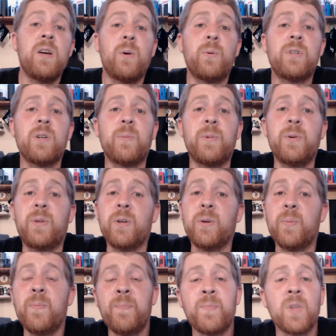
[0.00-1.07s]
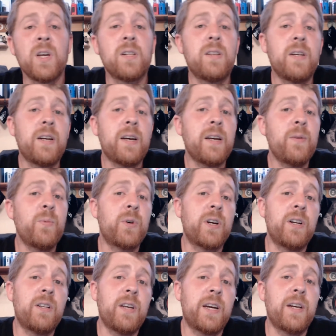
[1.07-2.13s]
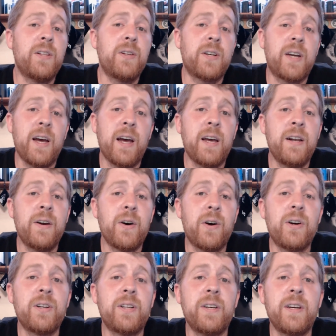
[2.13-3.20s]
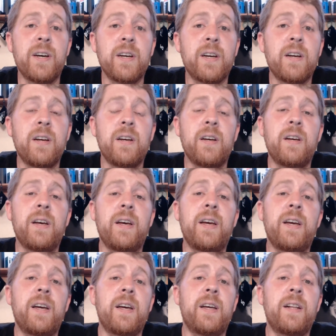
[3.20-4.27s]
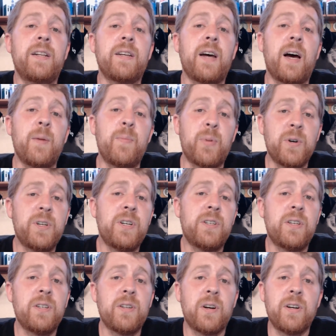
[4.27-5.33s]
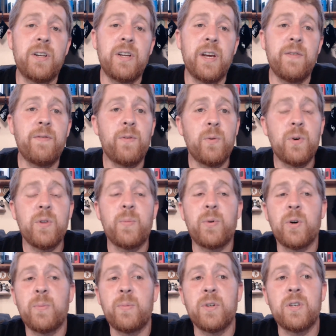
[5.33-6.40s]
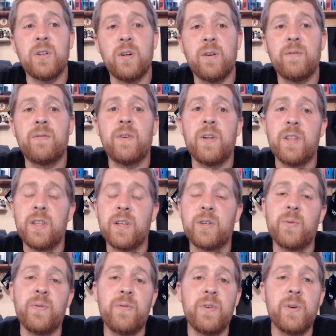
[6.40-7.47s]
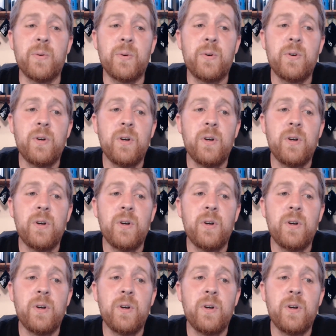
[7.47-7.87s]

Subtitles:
What's up, YouTube? Today we're going to take a look at an RTA, and I purchased this RTA for the purpose of this review.